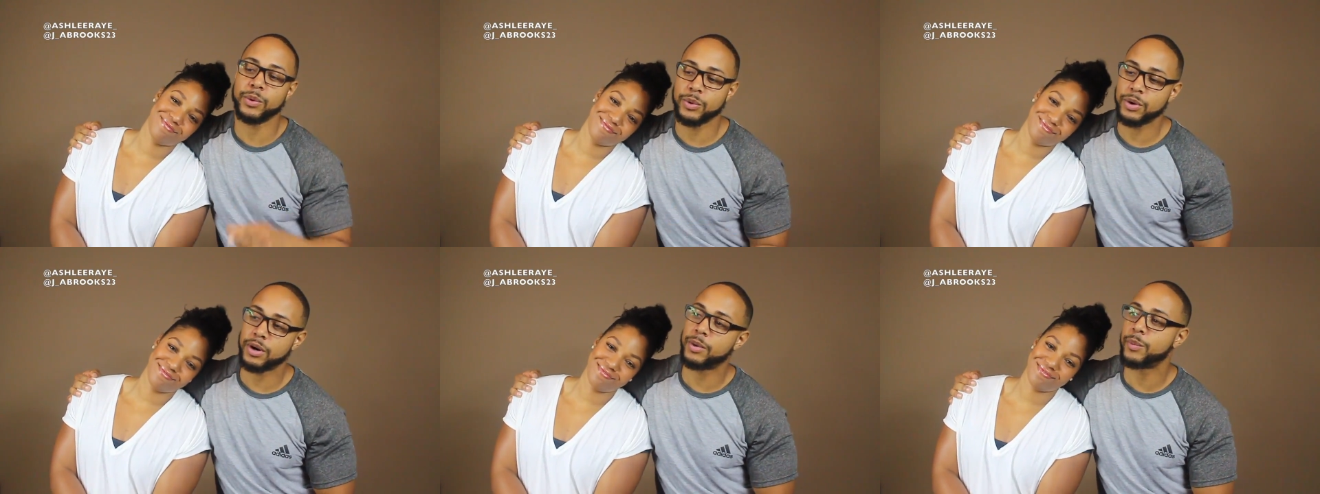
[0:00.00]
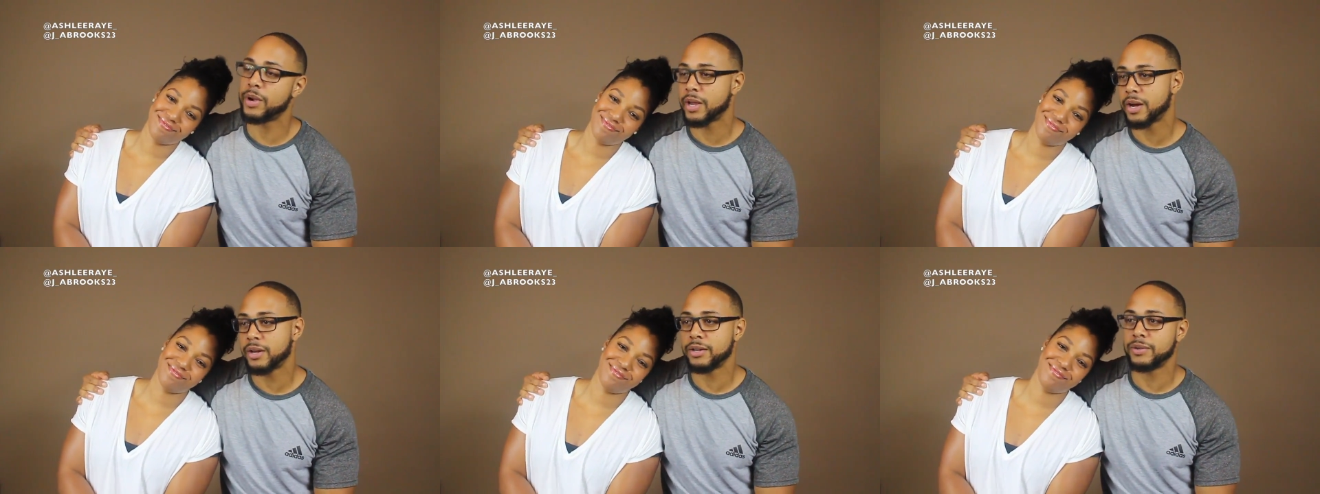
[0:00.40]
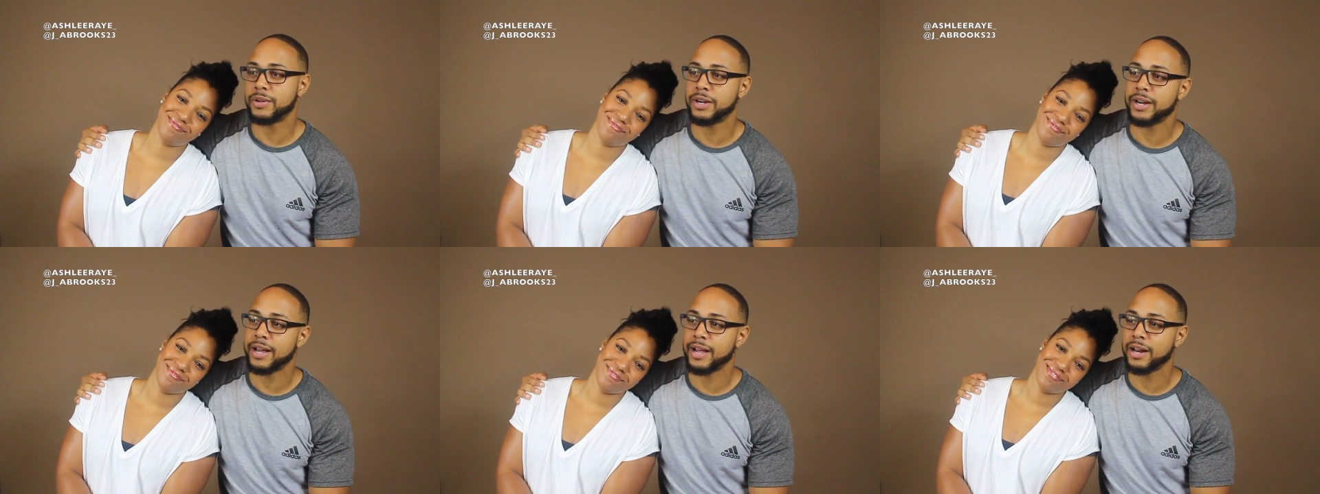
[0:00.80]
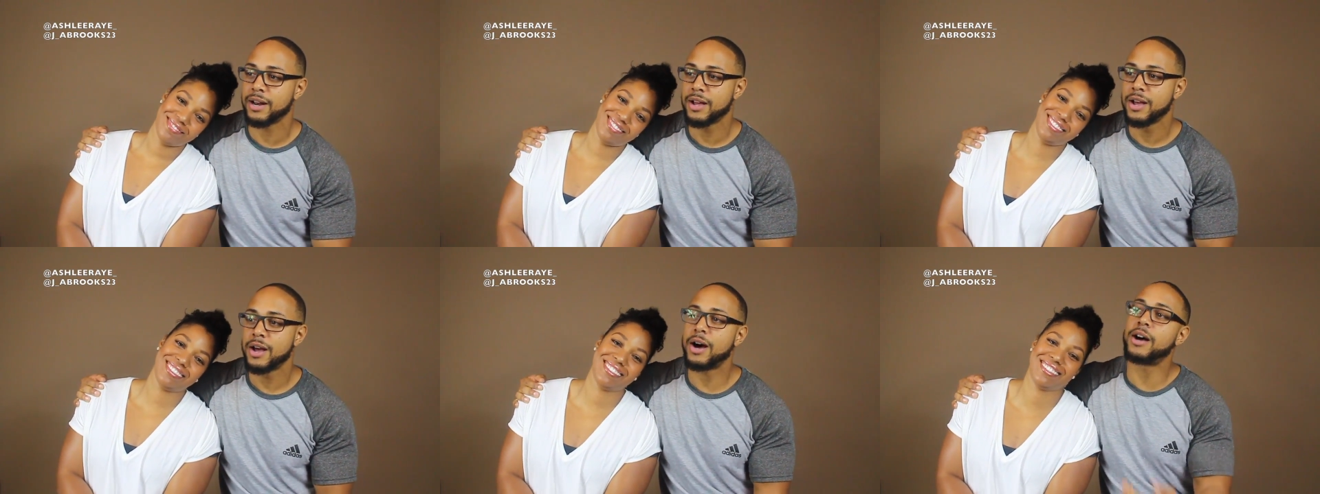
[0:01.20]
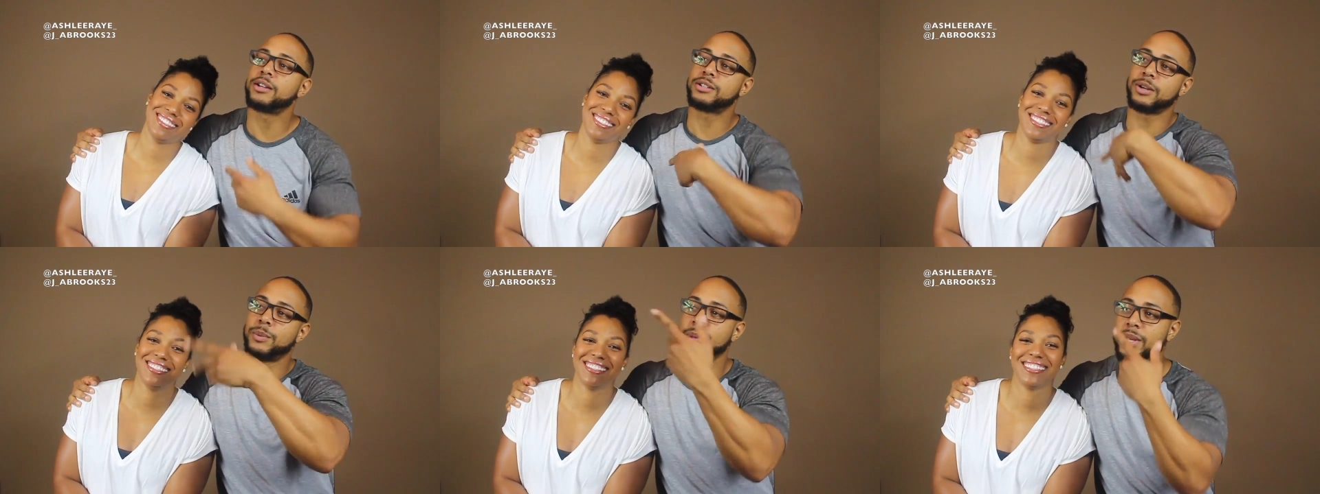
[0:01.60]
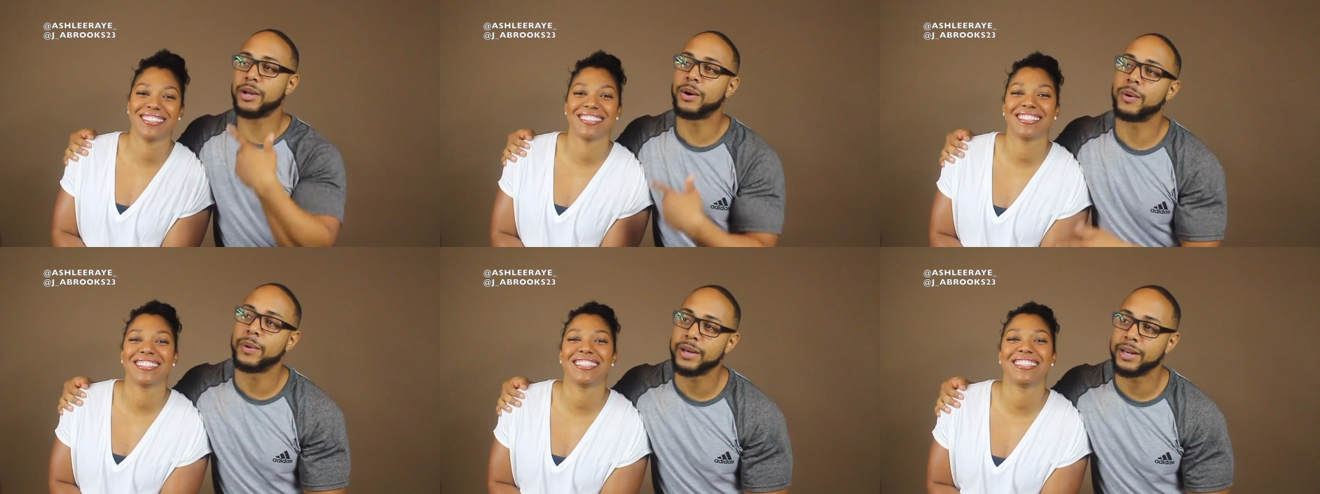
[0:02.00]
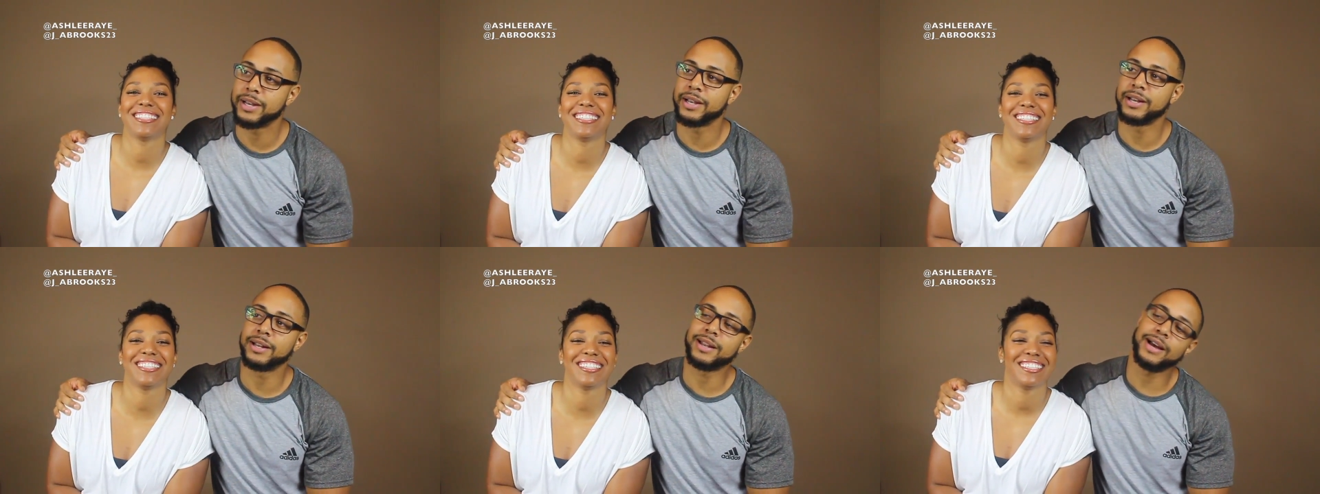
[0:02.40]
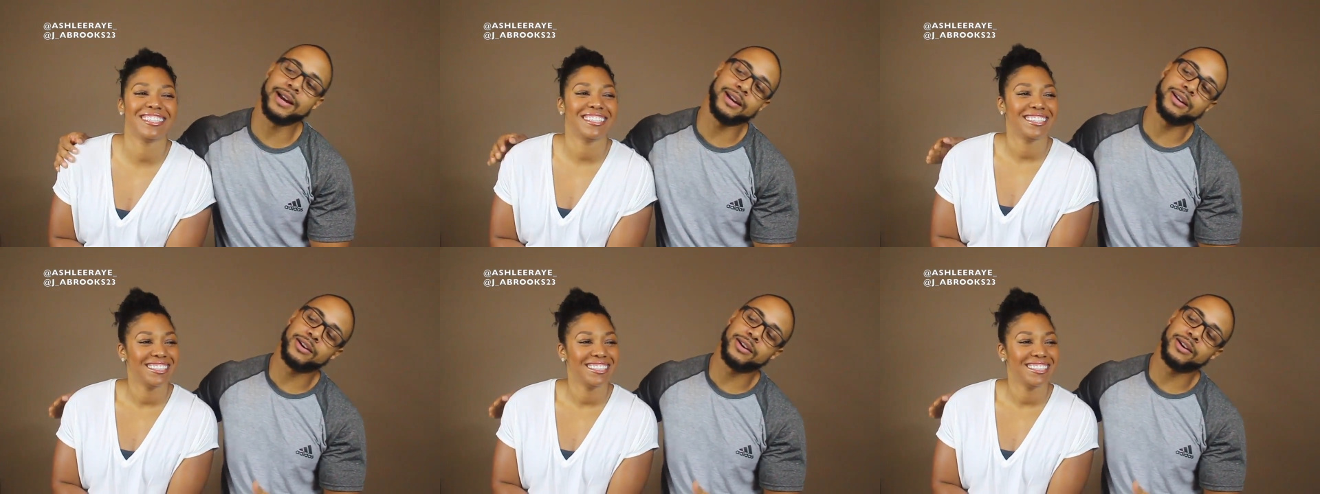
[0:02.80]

Speaker 1: What y'all doing tonight? Oh, so we going in. Like,